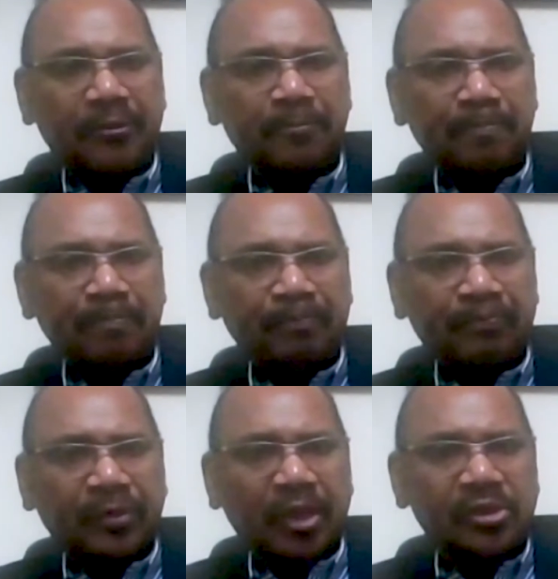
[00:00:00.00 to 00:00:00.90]
are
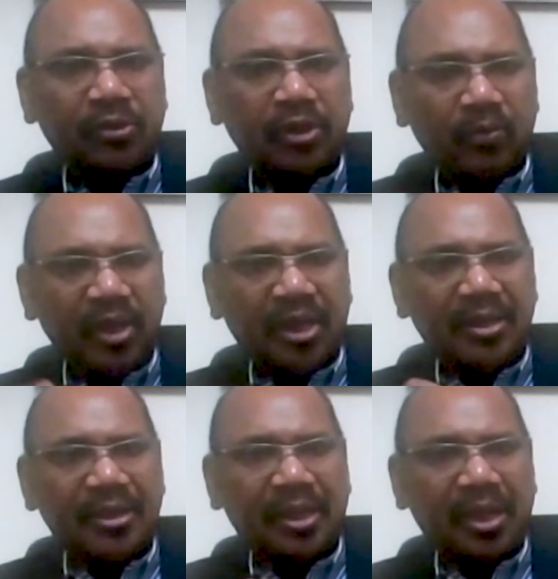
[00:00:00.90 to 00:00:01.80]
partnering to
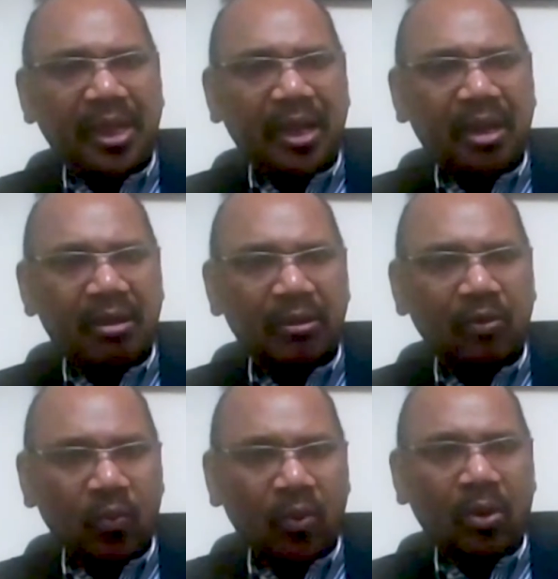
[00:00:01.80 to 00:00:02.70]
combat learning
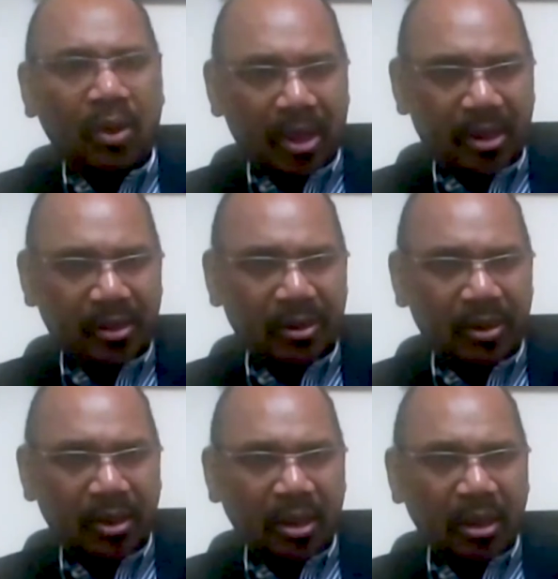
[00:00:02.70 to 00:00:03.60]
loss with
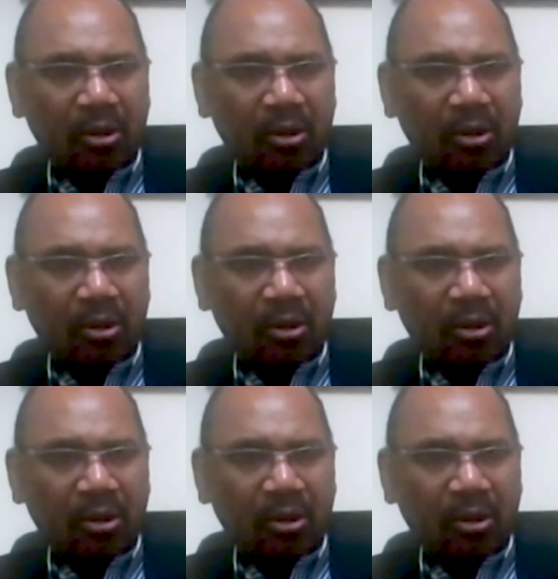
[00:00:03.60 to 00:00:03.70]
high-dosage